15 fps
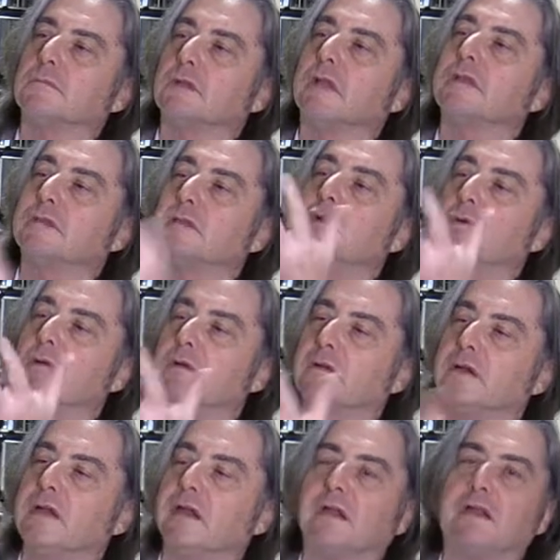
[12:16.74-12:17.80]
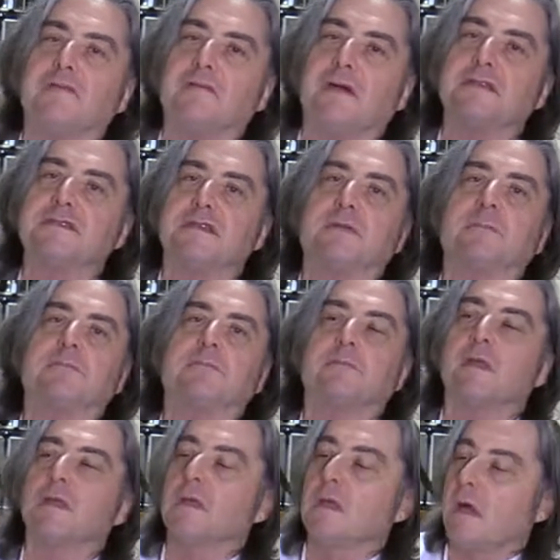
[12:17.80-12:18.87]
that look really, really fancy.
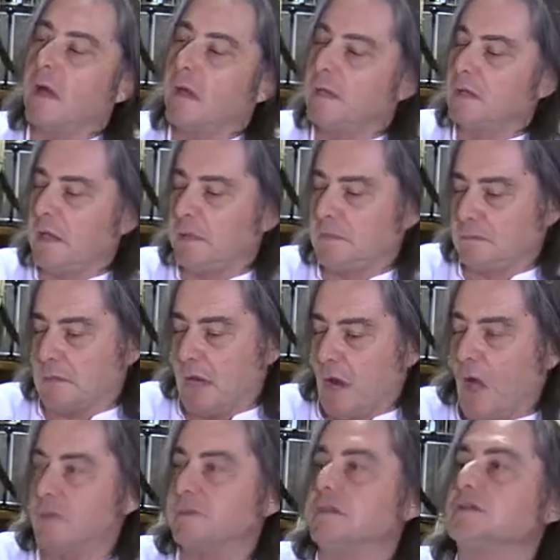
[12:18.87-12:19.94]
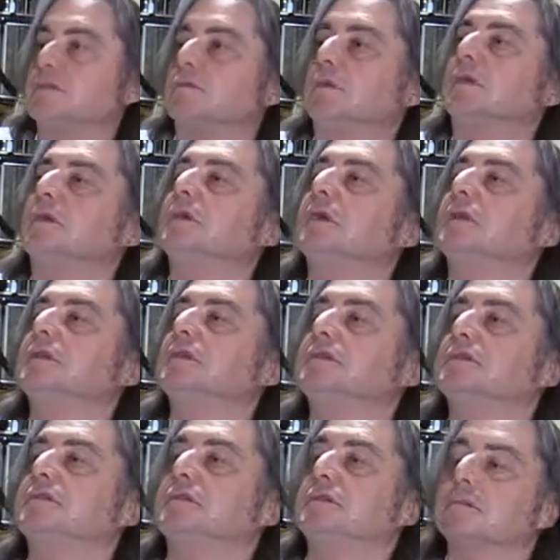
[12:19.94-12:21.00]
I like a lot this one, and this
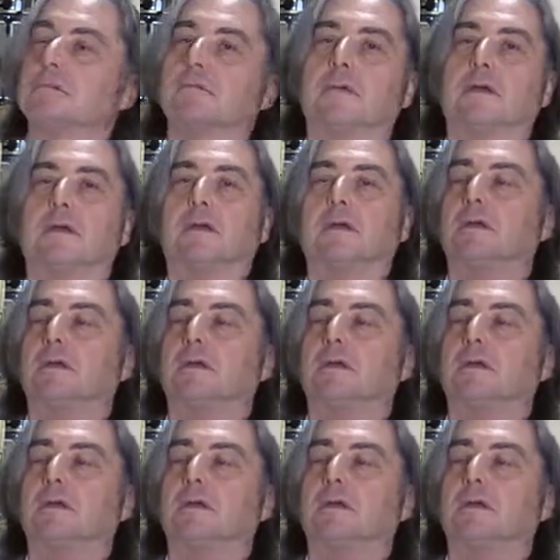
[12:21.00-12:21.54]
is uh,